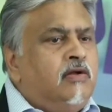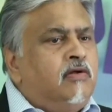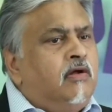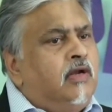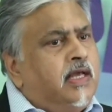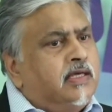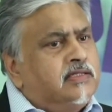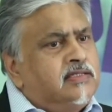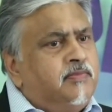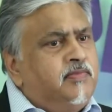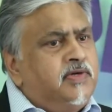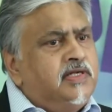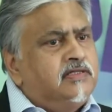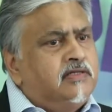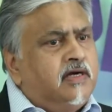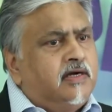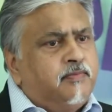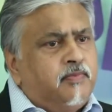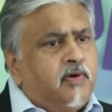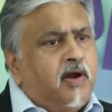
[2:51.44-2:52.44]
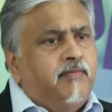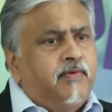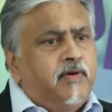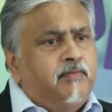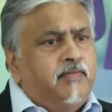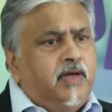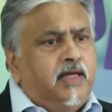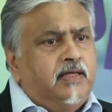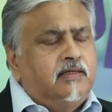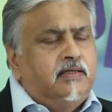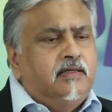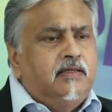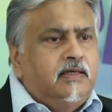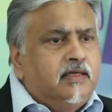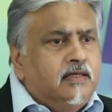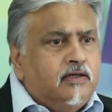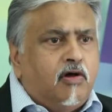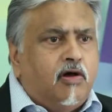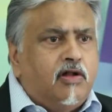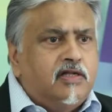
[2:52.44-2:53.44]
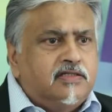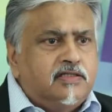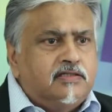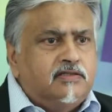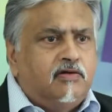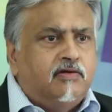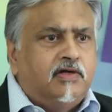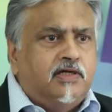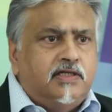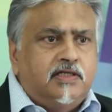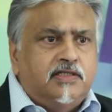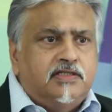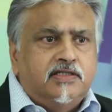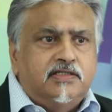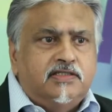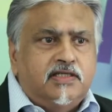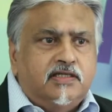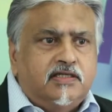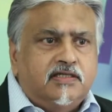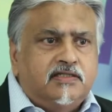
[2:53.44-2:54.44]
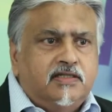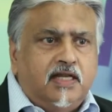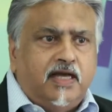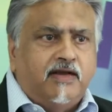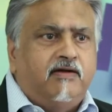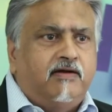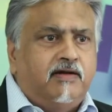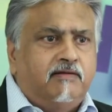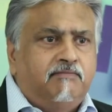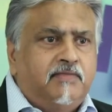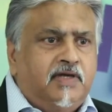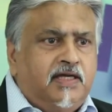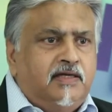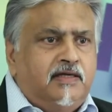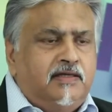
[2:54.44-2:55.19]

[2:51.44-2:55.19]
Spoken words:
No, like somebody's got a problem and he calls his yoga teacher and says, listen, I got a